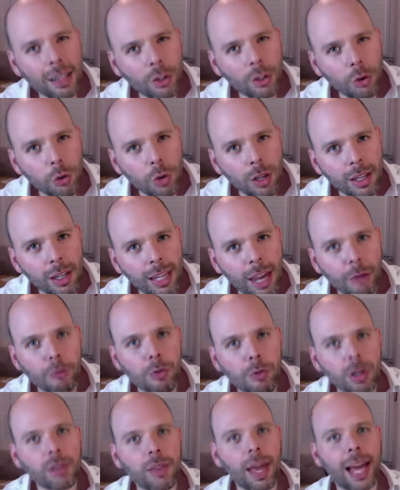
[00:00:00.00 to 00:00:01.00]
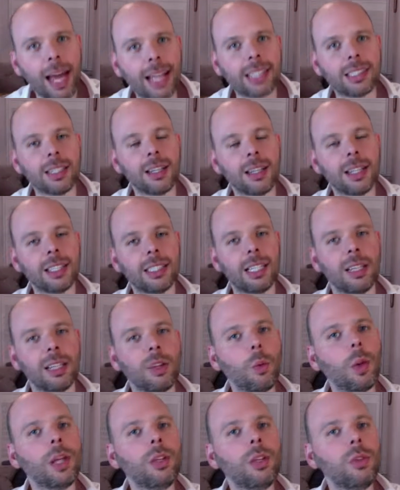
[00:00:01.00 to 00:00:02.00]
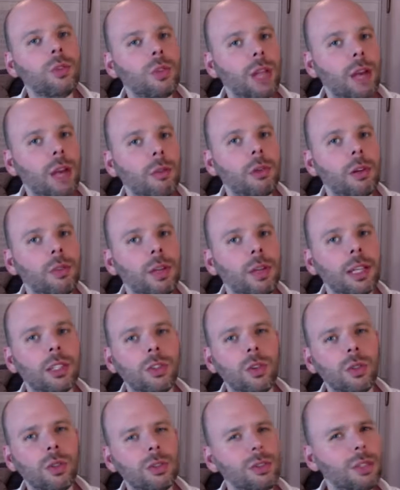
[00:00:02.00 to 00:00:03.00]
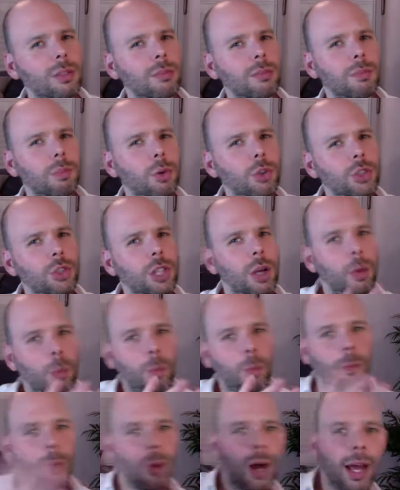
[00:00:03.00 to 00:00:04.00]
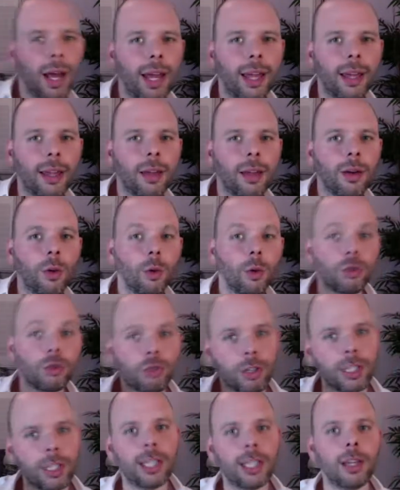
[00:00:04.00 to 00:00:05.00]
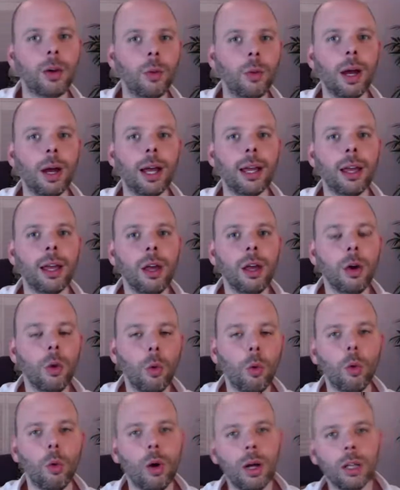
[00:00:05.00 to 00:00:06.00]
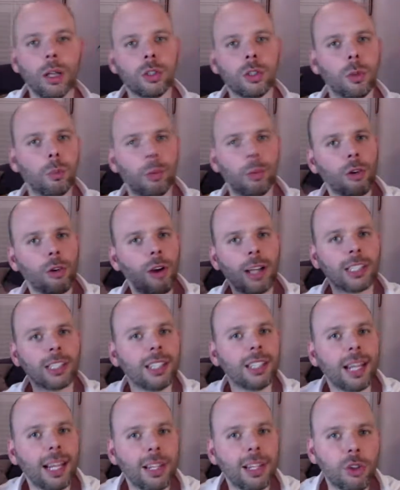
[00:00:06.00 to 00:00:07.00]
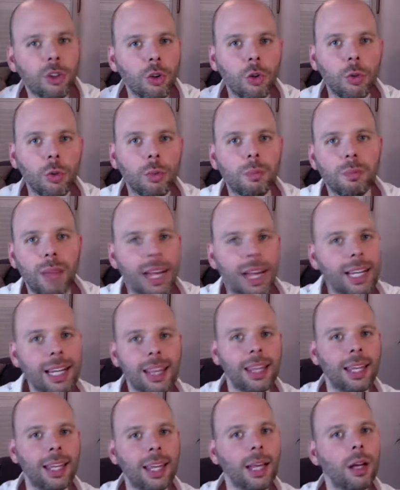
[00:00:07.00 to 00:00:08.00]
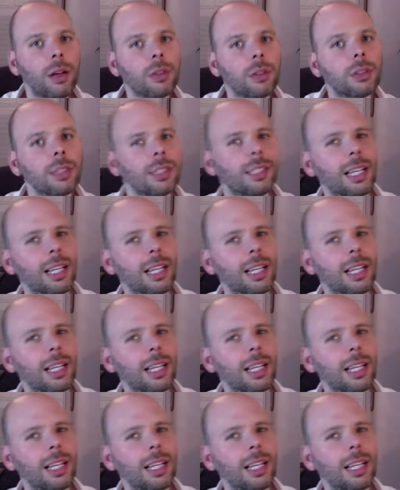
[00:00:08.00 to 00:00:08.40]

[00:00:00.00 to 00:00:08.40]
you can get rid of that anxiety. And the way you get rid of it is not to push it away or drink it away or to procrastinate and do anything else.